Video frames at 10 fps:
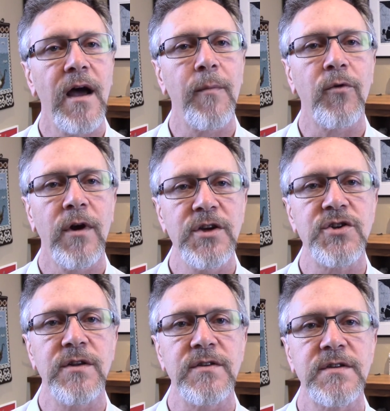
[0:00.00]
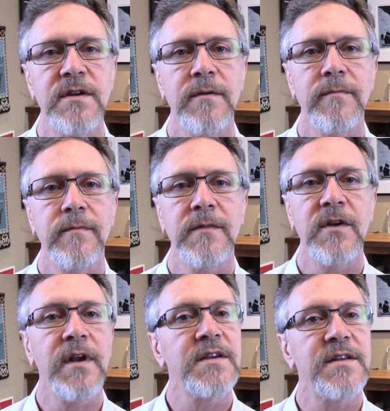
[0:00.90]
operations.
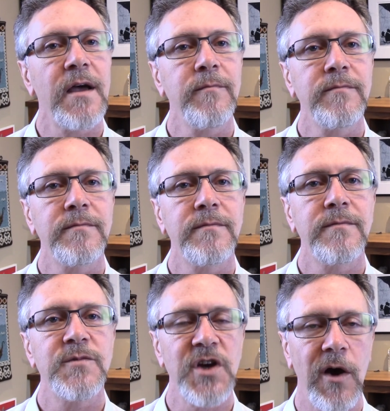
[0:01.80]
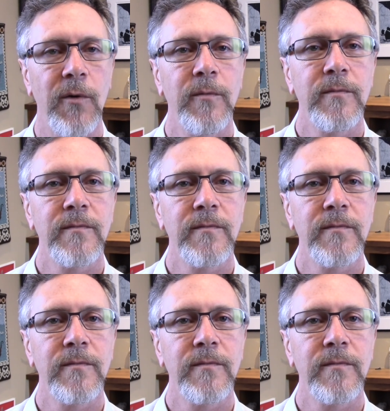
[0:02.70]
Till next time, ciao.